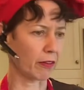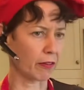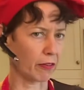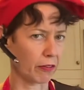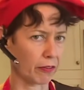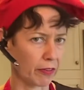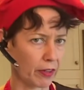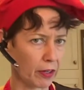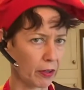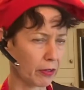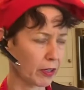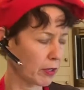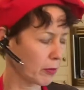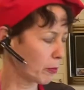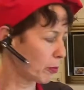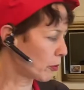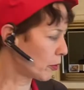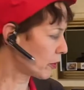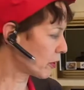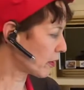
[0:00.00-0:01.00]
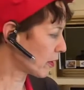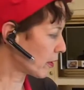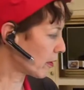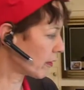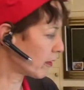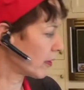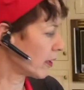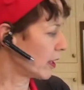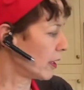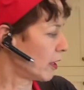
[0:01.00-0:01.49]
Very important.
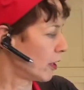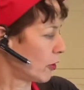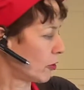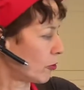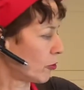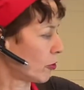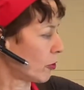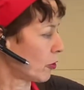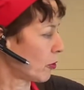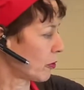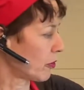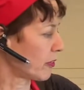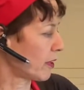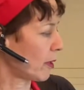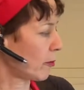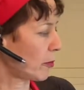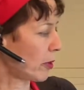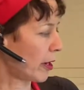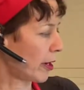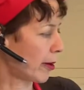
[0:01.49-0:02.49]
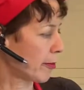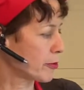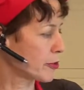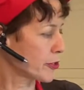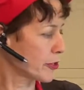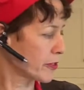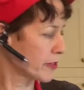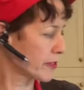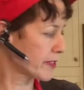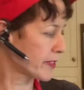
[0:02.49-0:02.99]
So some
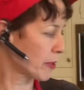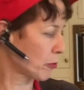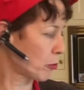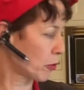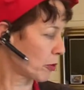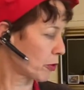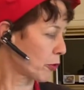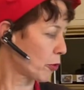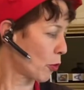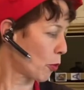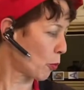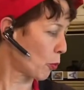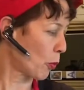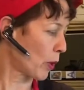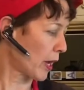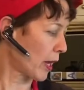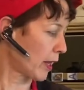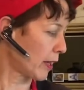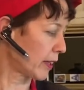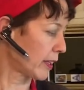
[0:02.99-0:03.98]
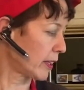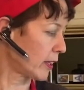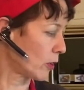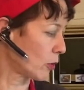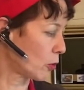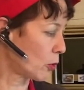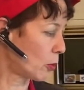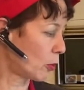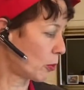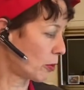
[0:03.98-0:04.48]
options that will go well in
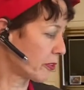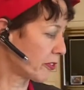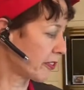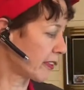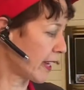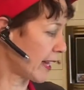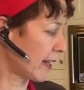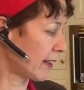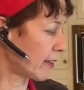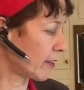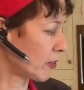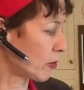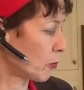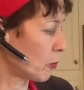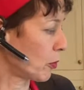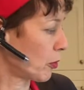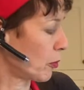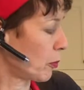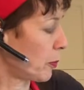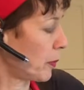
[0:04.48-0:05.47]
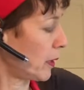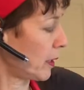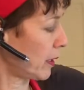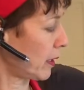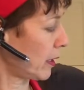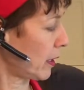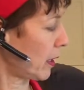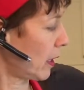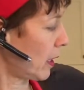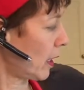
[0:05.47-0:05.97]
cold salads would be